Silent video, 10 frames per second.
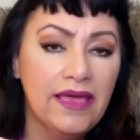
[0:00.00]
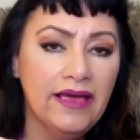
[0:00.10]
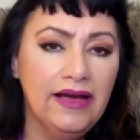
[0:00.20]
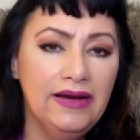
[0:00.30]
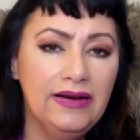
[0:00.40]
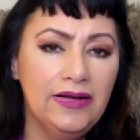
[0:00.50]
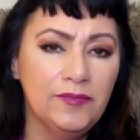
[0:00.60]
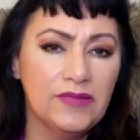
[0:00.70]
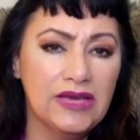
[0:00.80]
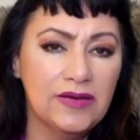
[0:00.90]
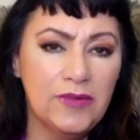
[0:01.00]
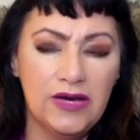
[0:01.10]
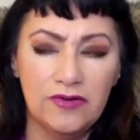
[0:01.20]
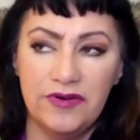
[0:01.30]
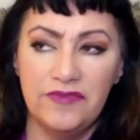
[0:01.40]
I'm
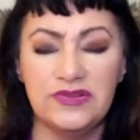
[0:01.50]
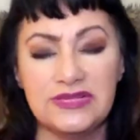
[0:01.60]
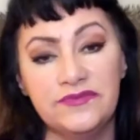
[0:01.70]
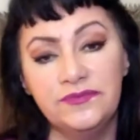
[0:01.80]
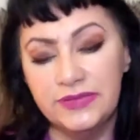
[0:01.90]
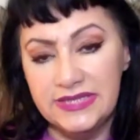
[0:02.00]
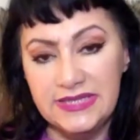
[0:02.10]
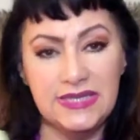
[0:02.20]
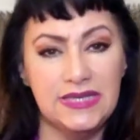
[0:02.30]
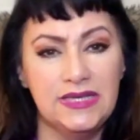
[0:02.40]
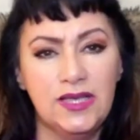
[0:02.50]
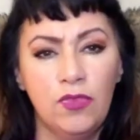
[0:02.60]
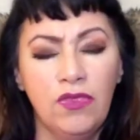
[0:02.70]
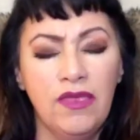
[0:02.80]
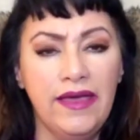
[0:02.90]
hungry for simplicity.
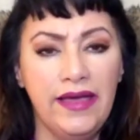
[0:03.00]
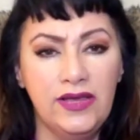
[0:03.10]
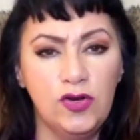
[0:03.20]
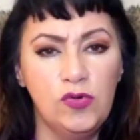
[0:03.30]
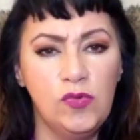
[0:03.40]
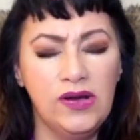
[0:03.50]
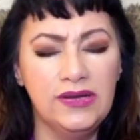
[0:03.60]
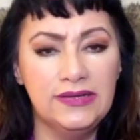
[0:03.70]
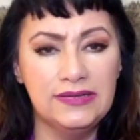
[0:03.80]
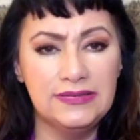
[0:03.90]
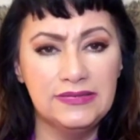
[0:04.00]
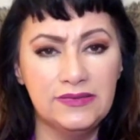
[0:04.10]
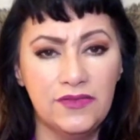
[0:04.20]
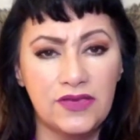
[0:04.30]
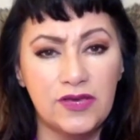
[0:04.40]
I don't want all
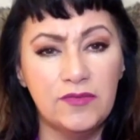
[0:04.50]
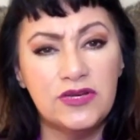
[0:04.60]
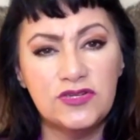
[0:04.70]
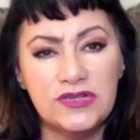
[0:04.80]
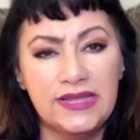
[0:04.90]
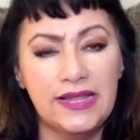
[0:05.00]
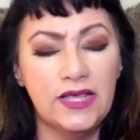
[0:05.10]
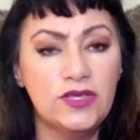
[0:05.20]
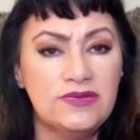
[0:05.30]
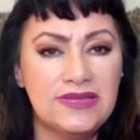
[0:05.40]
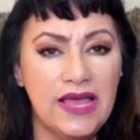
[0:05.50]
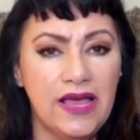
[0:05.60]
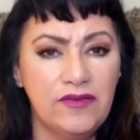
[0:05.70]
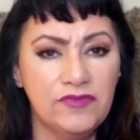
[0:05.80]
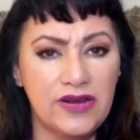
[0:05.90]
the commotion that I used to
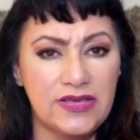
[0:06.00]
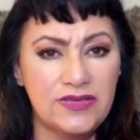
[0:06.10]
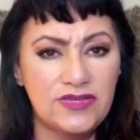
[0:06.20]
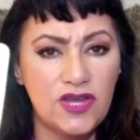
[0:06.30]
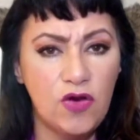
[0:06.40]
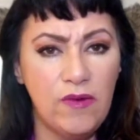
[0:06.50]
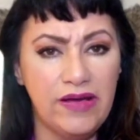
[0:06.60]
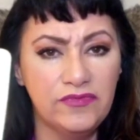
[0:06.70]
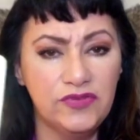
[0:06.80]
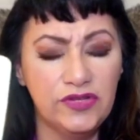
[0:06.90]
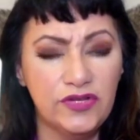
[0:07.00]
have or I used to go after.